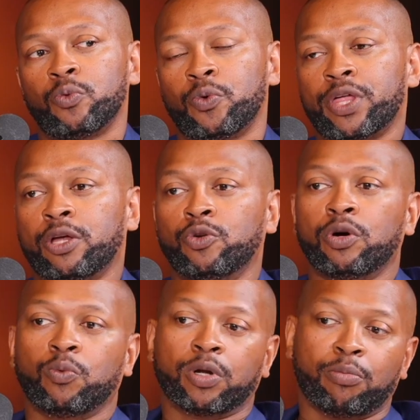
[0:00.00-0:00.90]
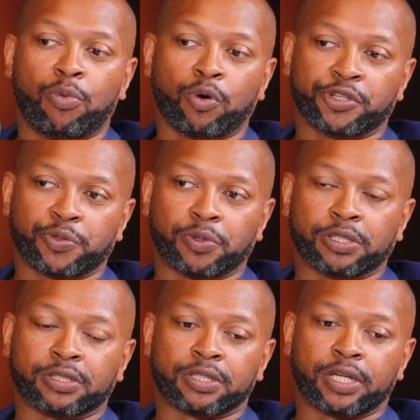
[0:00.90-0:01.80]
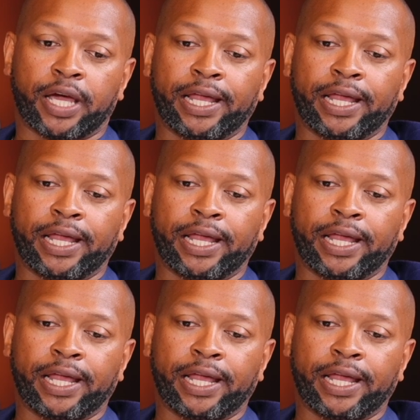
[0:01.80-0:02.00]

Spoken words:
without knowing what a mortgage was.